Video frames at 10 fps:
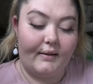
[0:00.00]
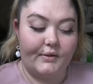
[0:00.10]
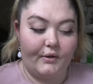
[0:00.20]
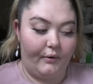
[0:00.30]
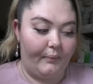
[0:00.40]

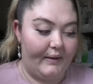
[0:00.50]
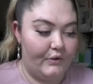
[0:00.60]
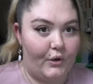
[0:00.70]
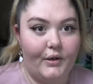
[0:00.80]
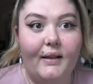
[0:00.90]
so we
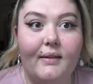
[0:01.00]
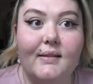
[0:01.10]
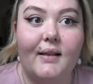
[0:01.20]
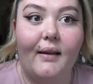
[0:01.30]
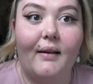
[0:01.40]
don't need the
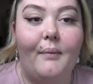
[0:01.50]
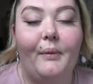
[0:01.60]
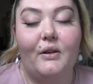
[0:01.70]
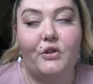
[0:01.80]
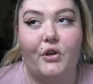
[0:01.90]
skin. I'm
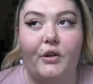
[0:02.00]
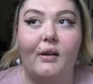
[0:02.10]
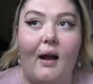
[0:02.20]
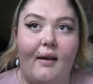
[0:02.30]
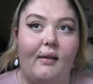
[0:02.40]
gonna show you
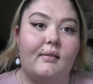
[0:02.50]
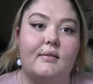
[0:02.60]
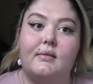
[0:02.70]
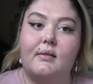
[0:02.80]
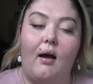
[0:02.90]

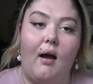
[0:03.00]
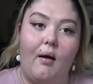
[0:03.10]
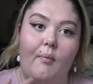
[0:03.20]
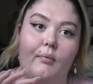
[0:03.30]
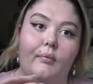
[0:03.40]
guys
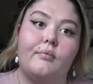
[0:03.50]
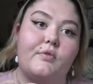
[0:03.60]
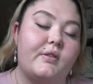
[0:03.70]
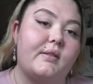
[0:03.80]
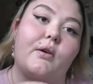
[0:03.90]

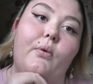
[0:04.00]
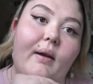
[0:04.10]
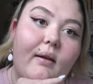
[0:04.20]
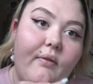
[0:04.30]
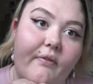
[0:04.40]
just a
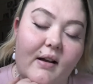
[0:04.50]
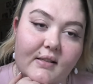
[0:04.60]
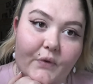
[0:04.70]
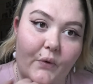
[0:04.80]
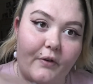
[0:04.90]
quick fast
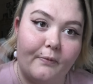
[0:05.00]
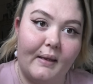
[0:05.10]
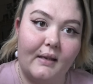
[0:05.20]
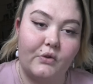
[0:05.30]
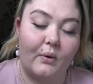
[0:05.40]
forward of
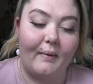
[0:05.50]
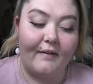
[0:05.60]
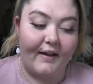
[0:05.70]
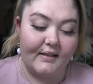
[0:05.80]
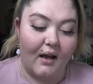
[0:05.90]
me doing my
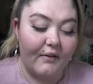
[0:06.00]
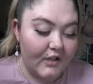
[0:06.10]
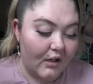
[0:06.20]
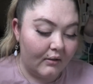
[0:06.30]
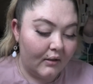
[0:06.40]
face after.
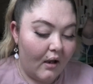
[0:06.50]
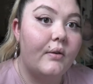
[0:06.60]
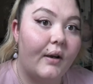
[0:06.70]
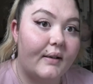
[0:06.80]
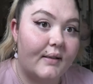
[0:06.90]
You
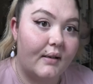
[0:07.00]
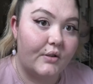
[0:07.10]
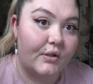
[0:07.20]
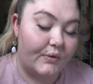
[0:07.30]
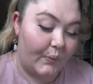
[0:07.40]
guys can
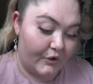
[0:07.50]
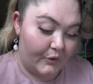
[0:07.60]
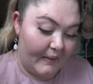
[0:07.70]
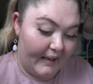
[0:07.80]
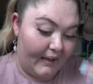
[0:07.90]
just watch
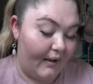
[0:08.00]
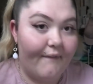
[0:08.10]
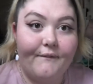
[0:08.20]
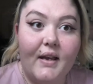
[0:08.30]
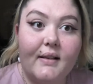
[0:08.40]
me
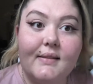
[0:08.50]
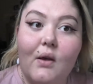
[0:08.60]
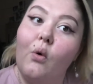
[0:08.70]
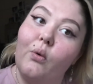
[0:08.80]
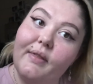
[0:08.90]
fix
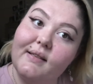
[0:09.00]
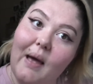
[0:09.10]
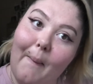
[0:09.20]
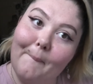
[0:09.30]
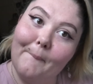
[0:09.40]
all this up.